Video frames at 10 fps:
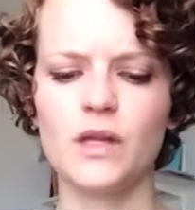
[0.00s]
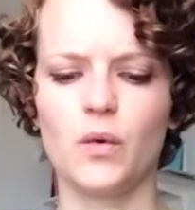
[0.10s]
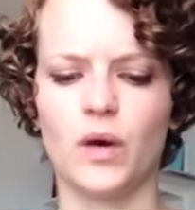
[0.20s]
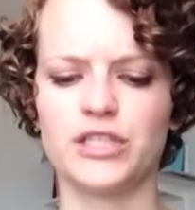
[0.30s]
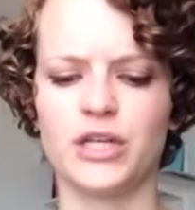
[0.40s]

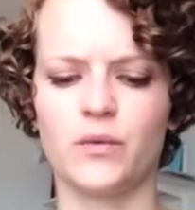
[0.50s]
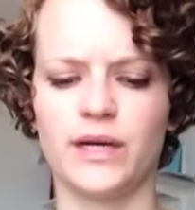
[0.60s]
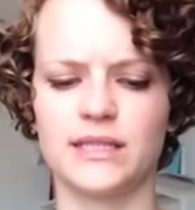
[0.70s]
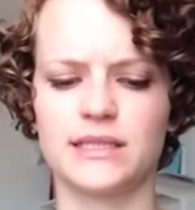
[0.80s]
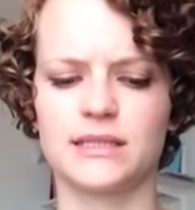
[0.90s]
wash it when
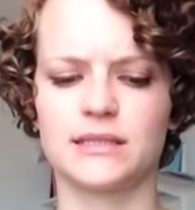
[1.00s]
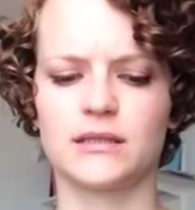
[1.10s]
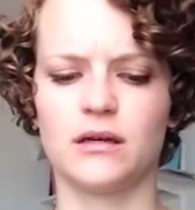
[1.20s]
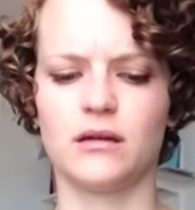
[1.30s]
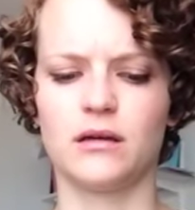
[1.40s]
it's
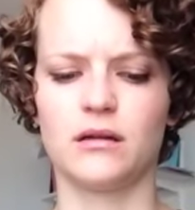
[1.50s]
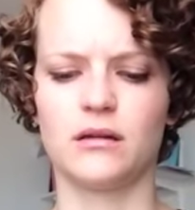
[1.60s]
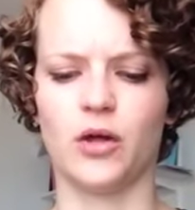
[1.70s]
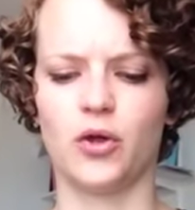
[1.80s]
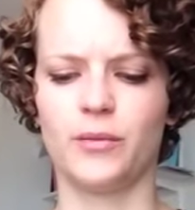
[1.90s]

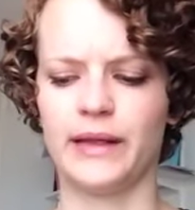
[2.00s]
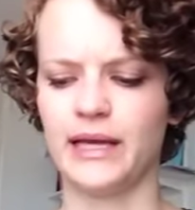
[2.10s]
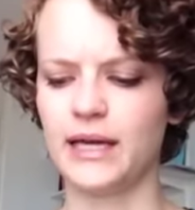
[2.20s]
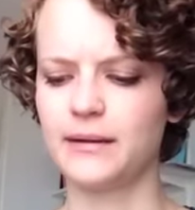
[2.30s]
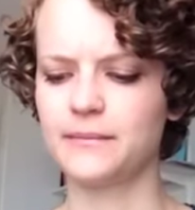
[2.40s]
the whole
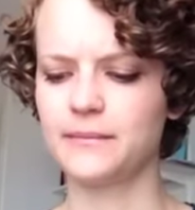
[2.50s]
blanket.